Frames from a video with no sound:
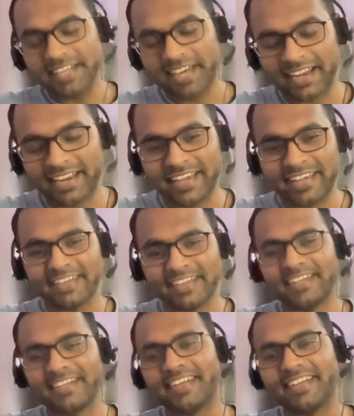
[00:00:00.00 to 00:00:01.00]
handling, I
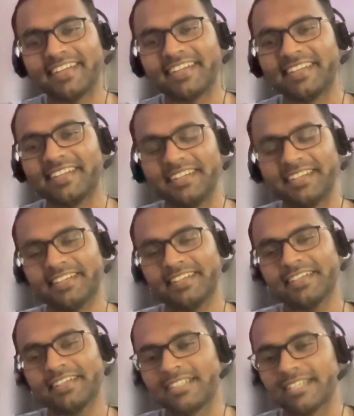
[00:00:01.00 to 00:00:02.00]
think it's
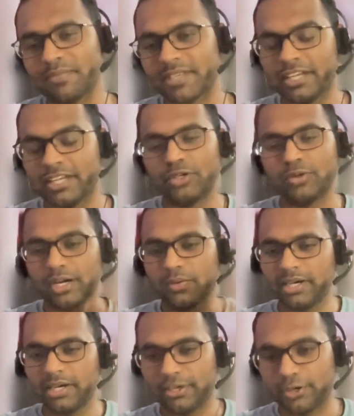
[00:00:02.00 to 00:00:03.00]
something that you
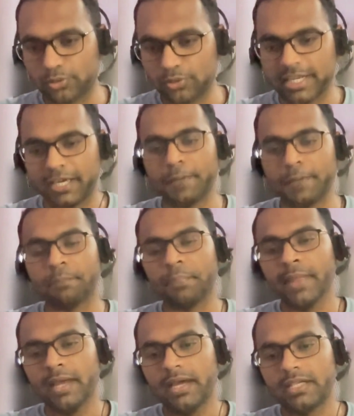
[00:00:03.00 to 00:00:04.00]
acquire over time.
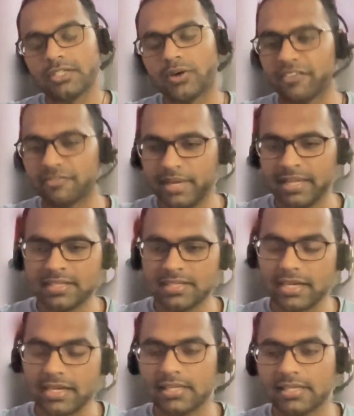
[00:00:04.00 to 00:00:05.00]
So I've been in
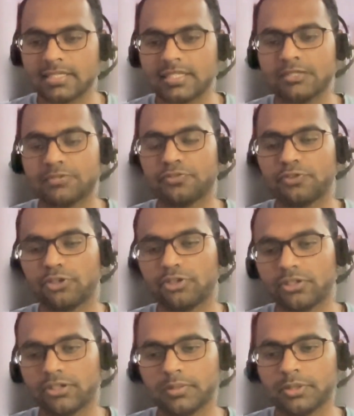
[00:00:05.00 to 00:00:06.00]
sales
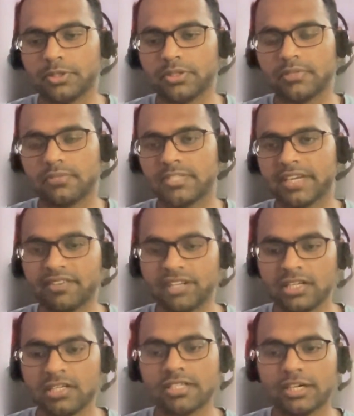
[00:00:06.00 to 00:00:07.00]
for about 7
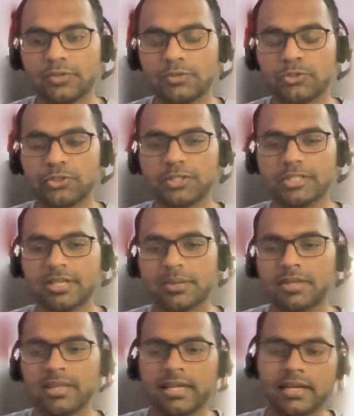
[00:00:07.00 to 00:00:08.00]
years now. So it's
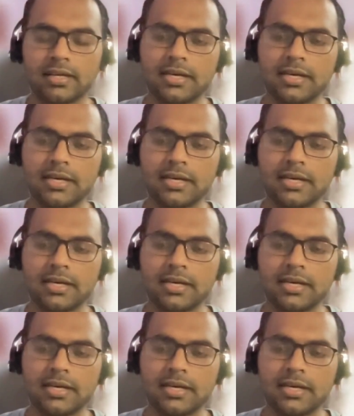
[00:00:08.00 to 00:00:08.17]
something that,